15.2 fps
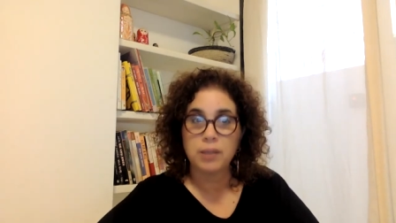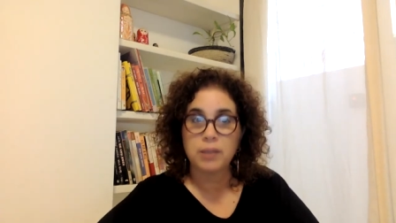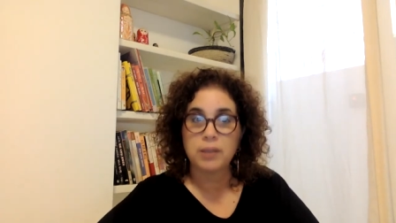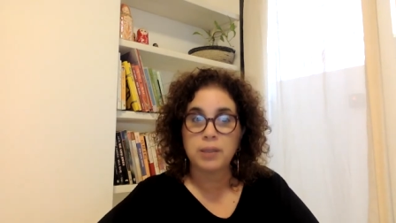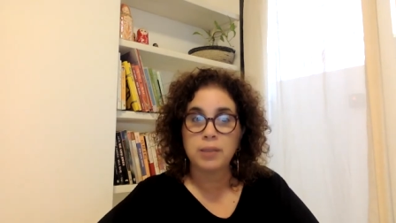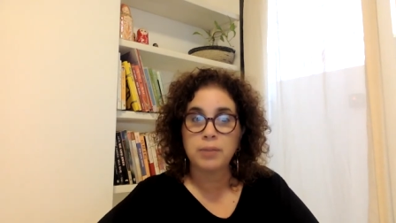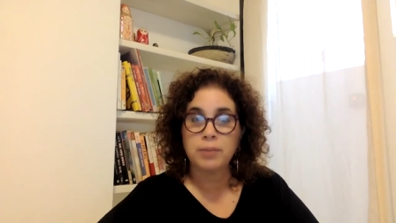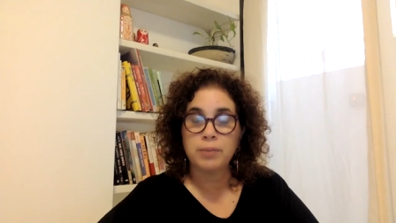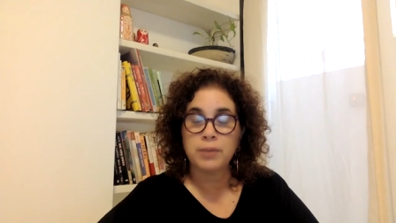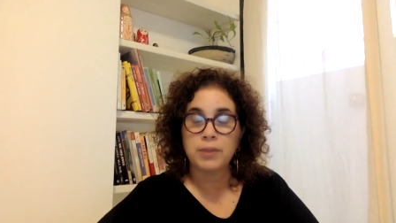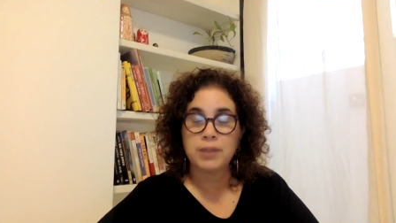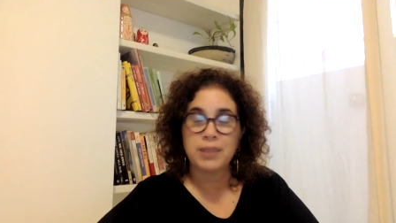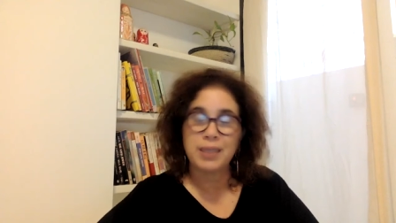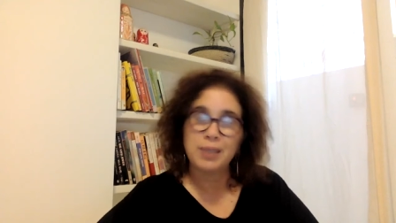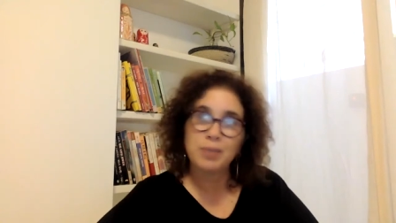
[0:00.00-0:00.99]
team,
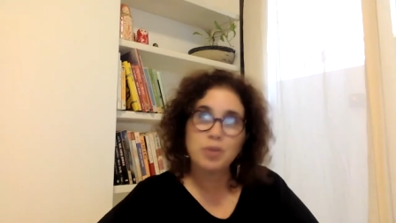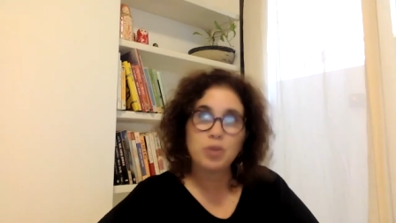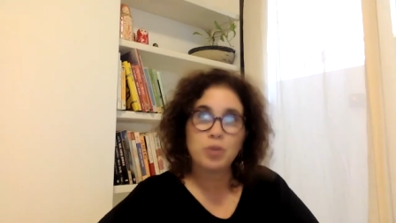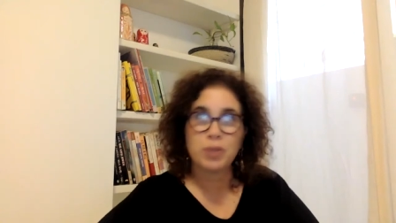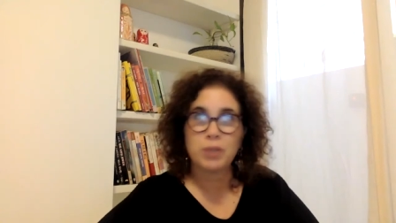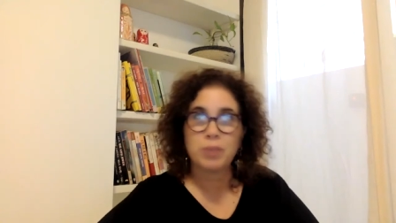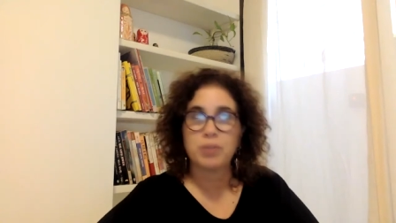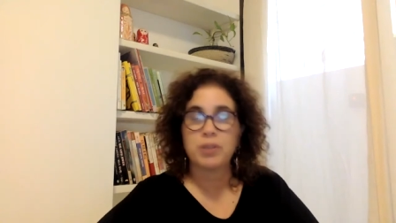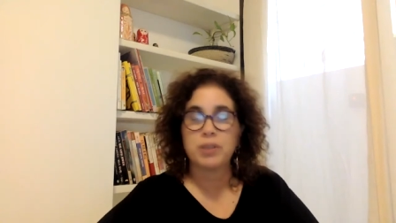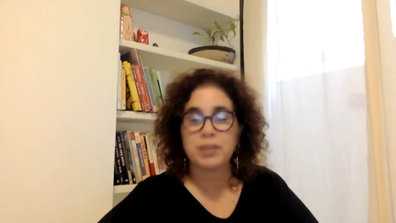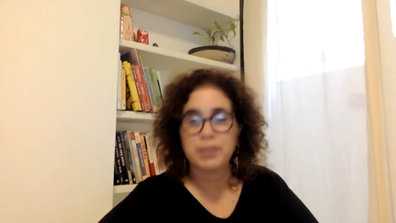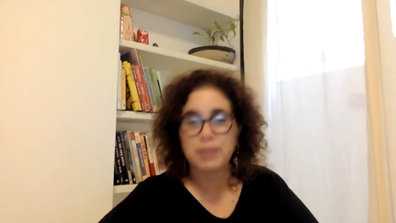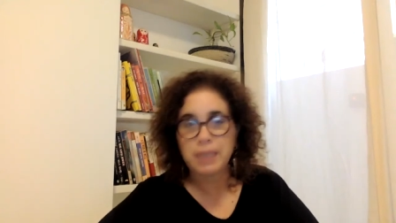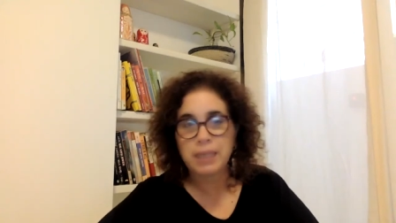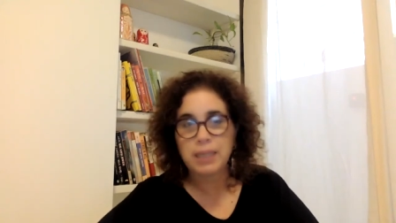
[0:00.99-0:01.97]
seem to be
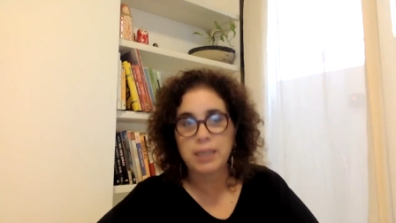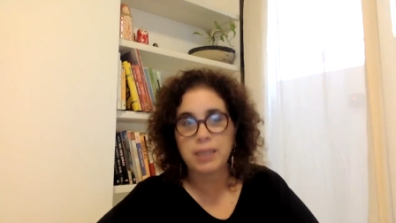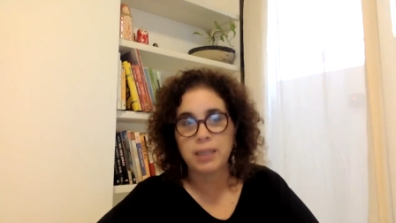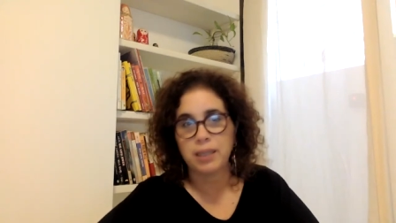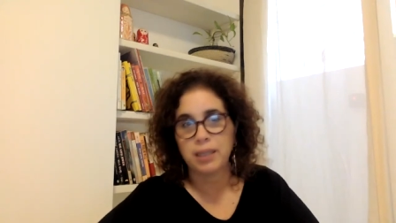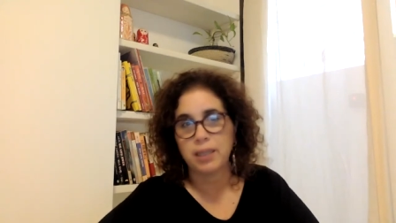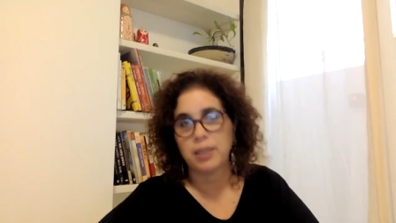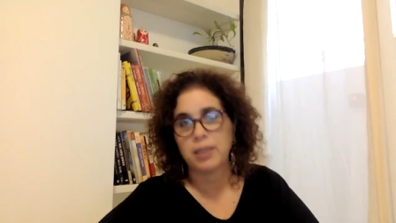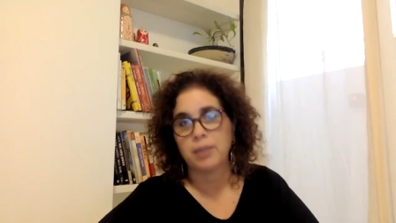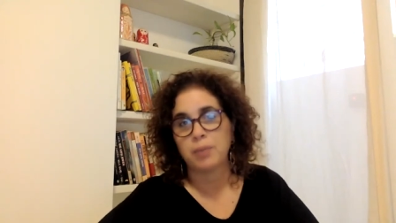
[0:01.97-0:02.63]
particularly